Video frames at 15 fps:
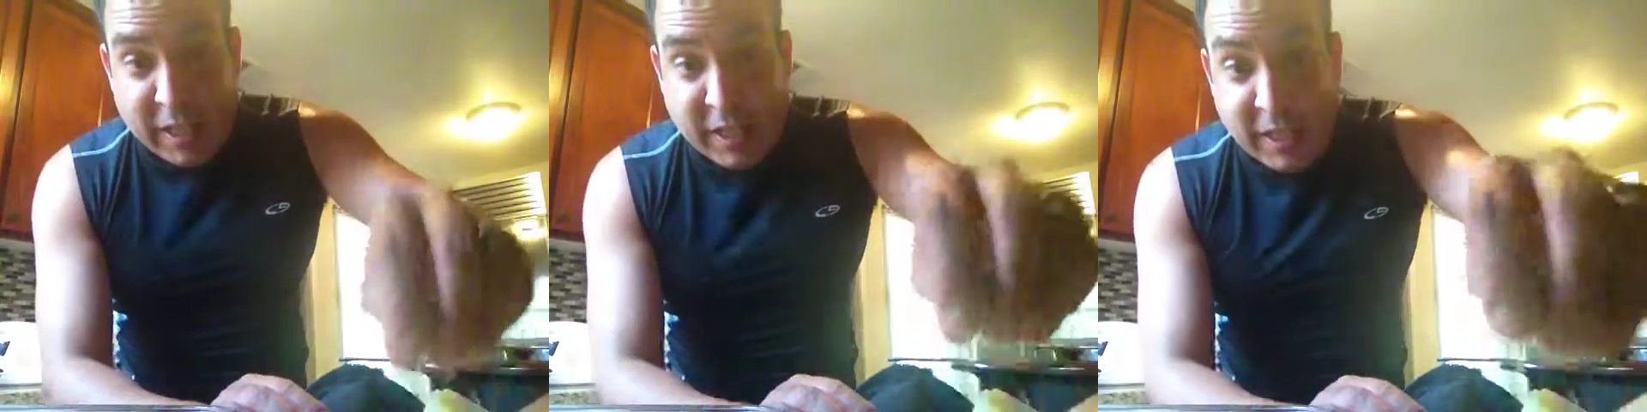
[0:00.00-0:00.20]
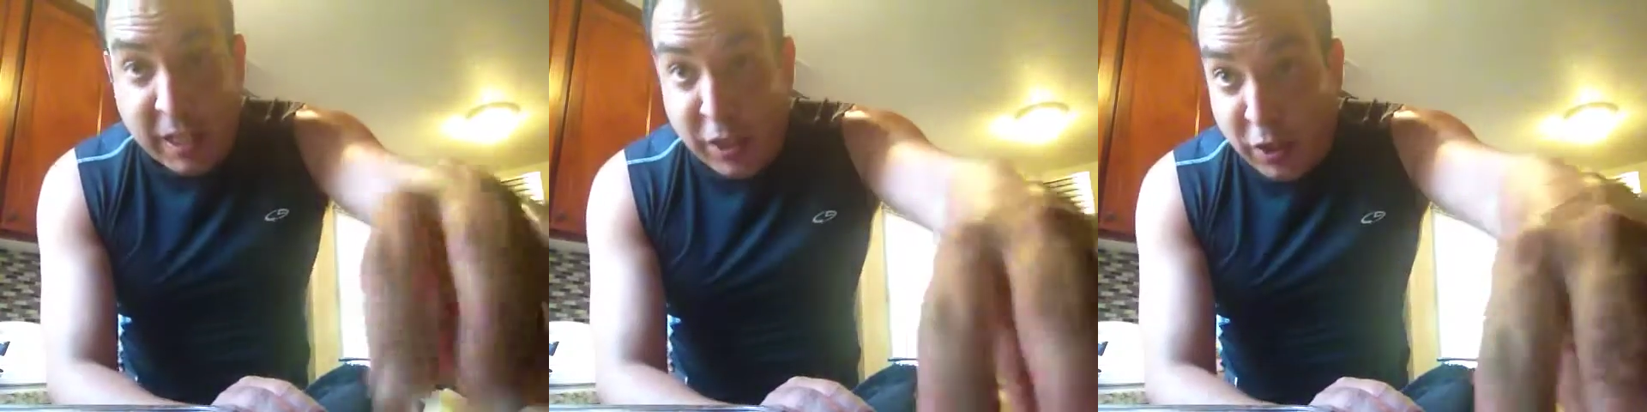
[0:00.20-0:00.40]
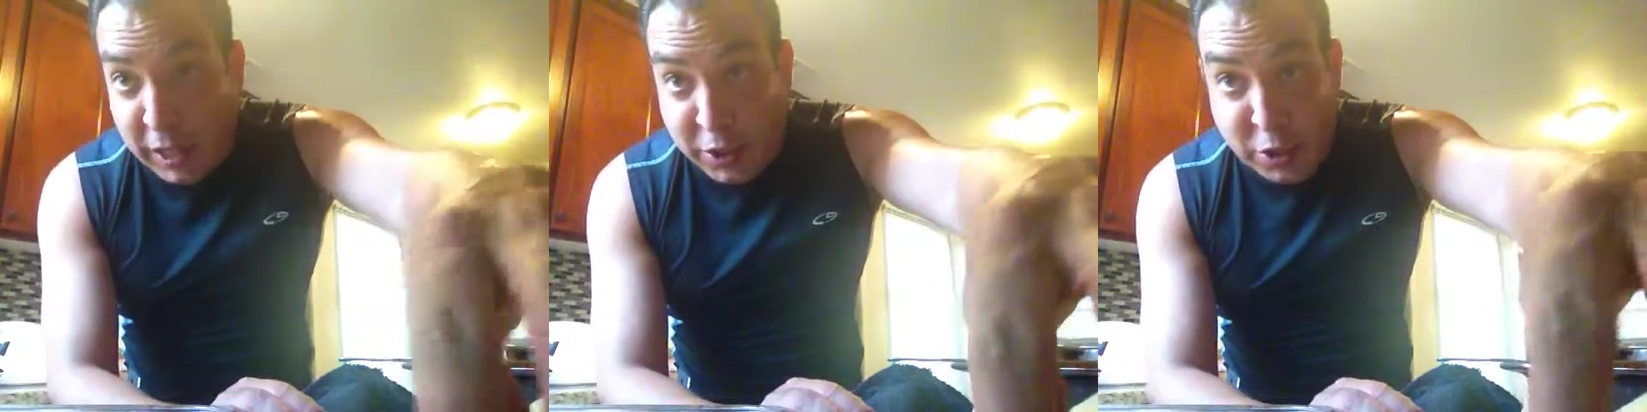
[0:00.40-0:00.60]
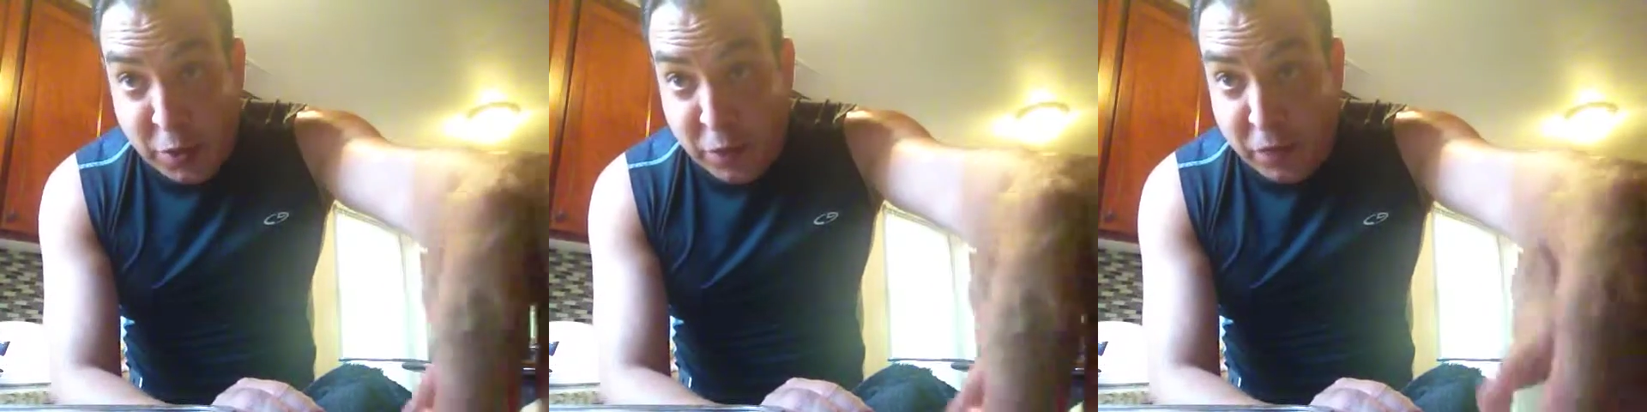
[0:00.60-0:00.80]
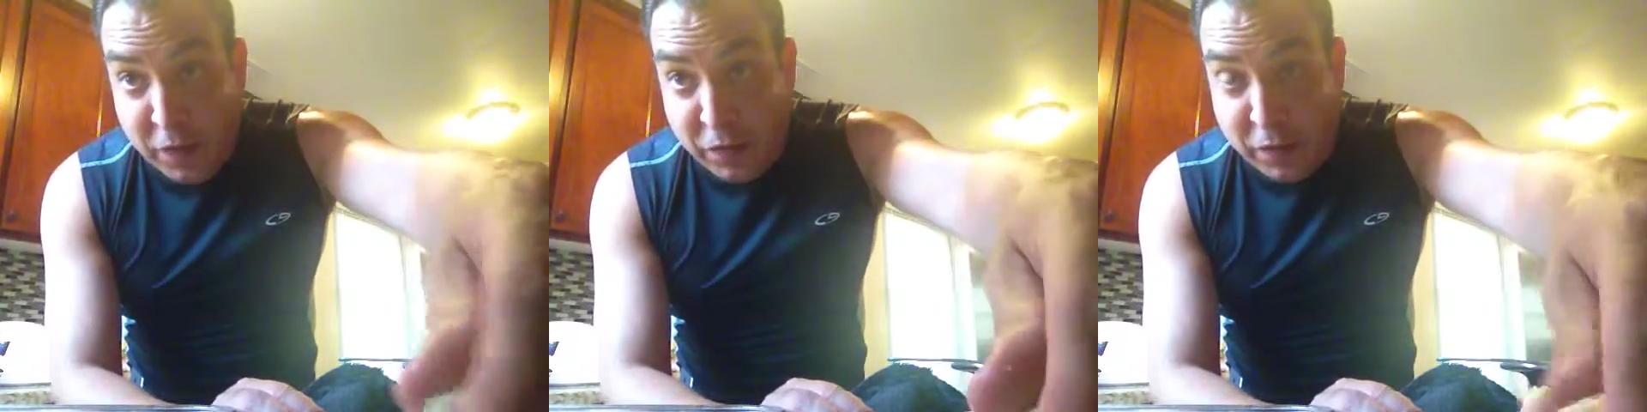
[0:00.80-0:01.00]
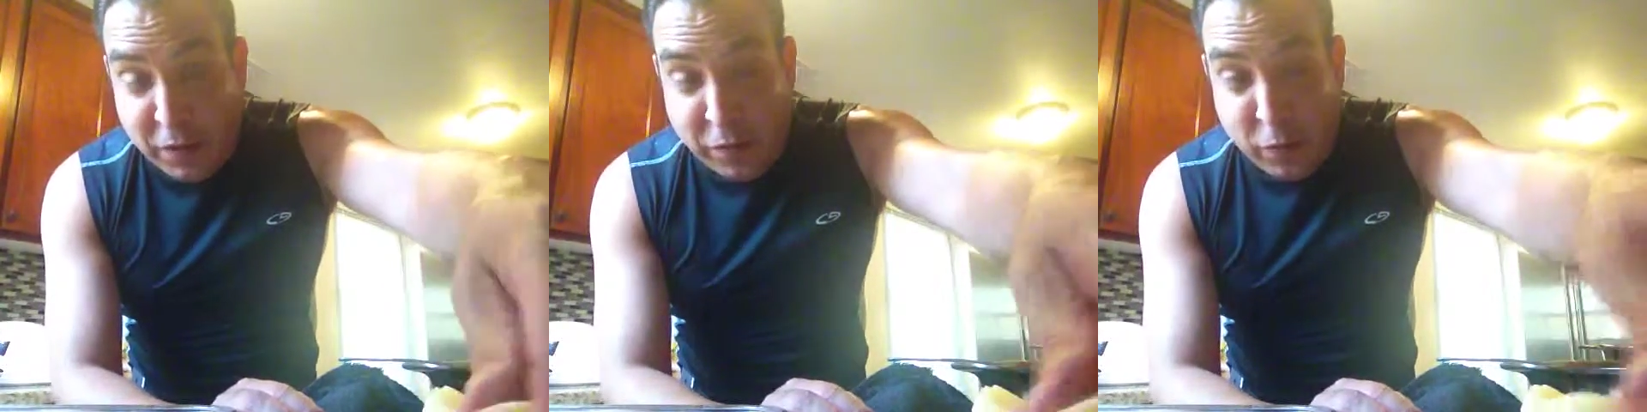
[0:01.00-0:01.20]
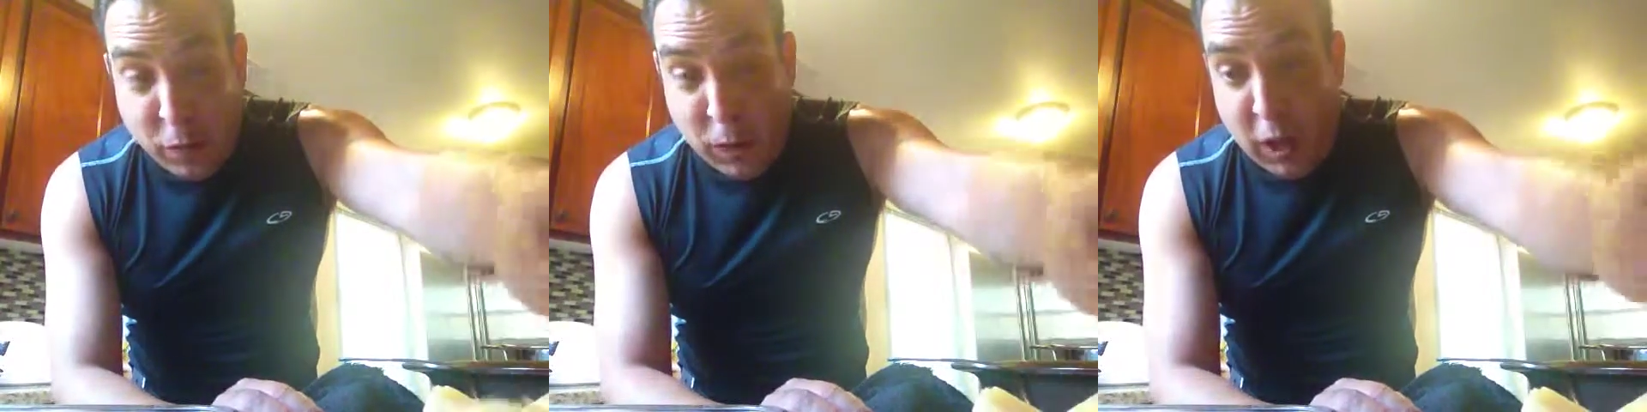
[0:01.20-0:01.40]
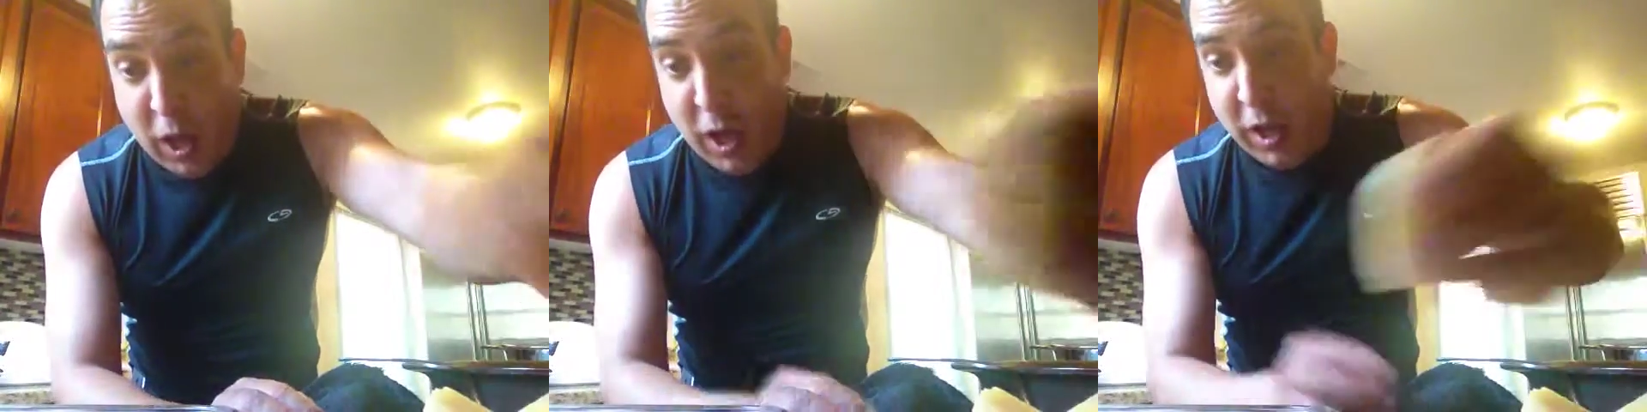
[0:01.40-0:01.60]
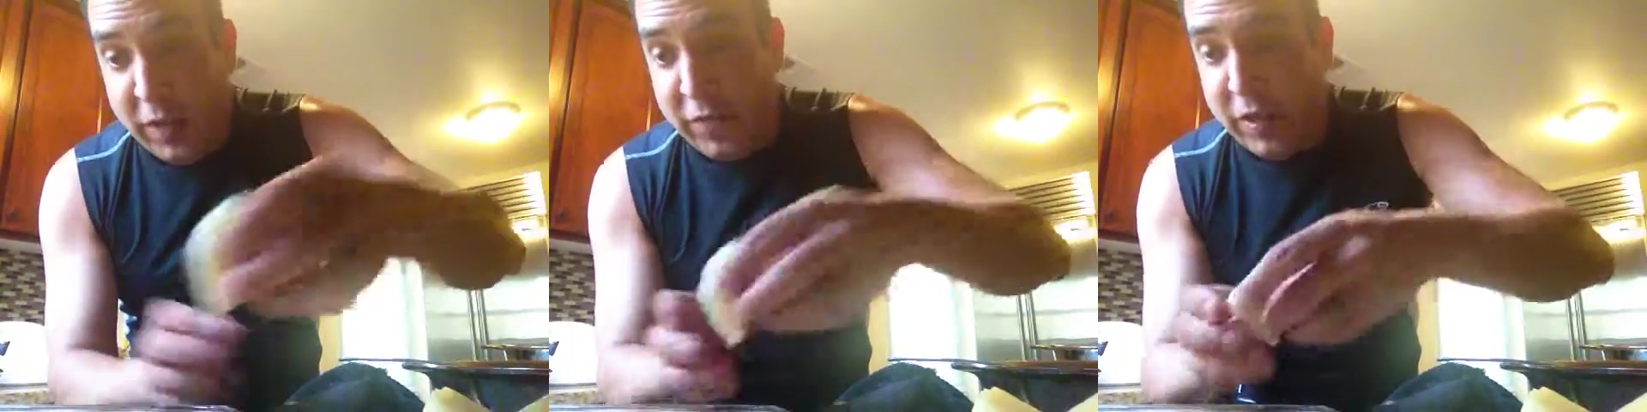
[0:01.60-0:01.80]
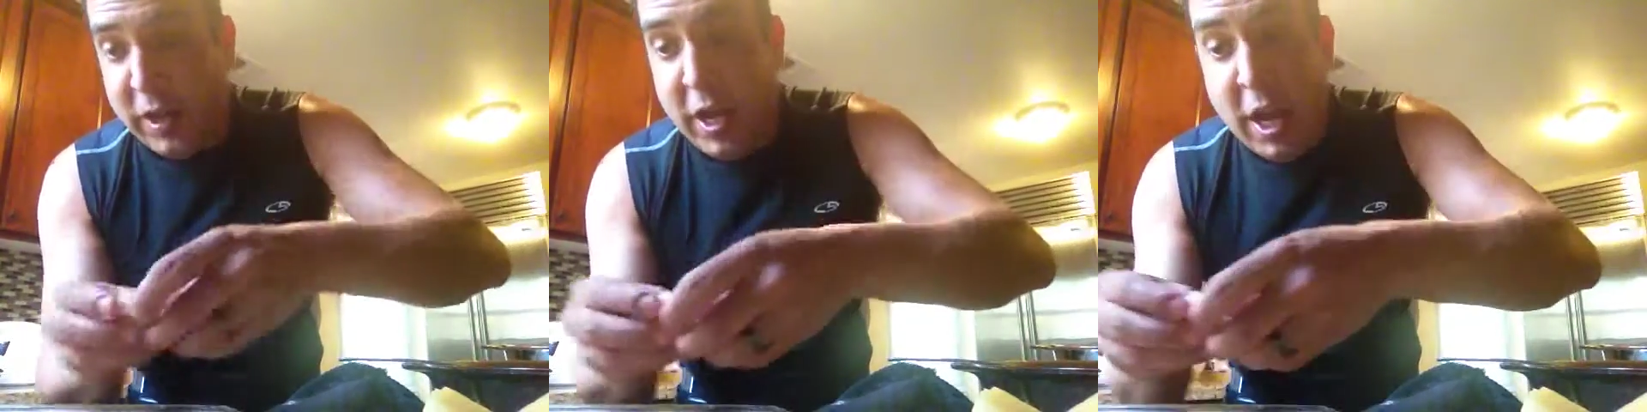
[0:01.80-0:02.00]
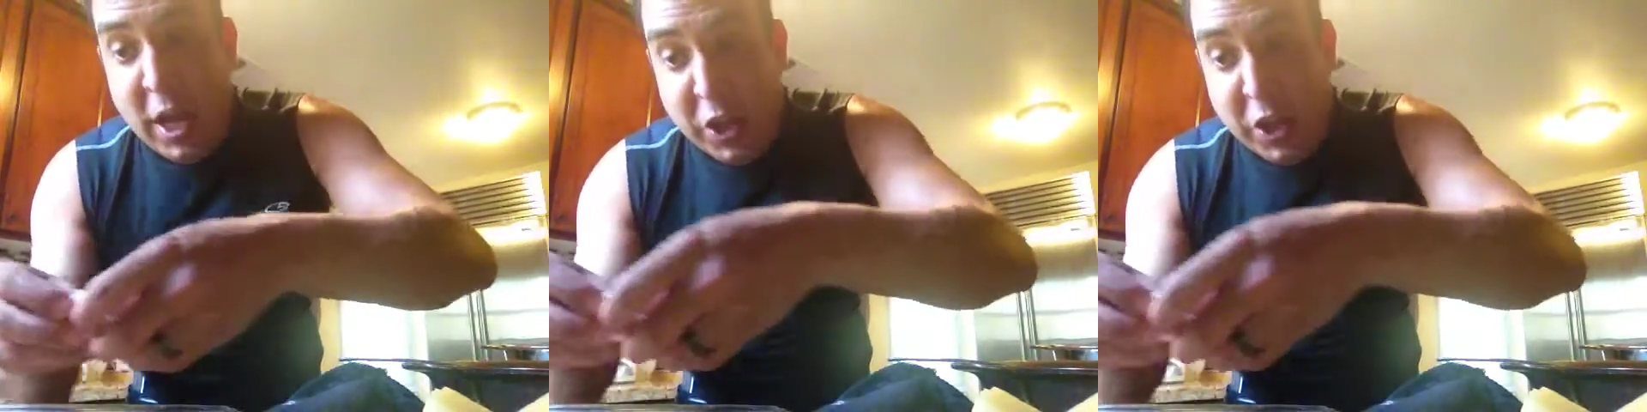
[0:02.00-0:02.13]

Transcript: steal, like $2.50 for a log of it.